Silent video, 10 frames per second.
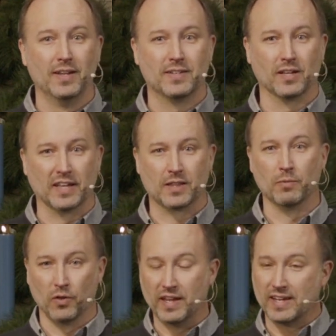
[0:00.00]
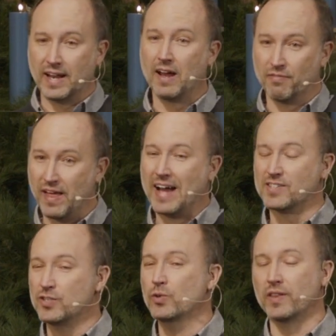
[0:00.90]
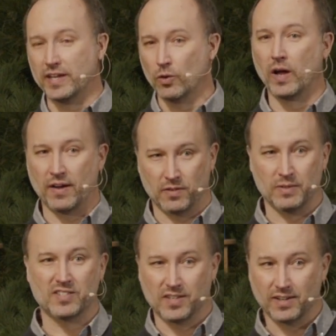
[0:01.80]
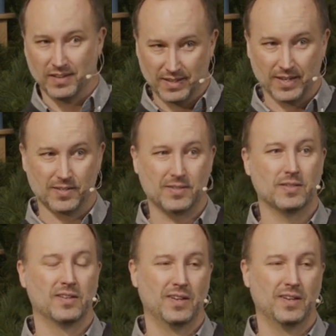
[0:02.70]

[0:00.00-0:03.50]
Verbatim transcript: to let them know they can have that too, and they don't have to be stuck in this.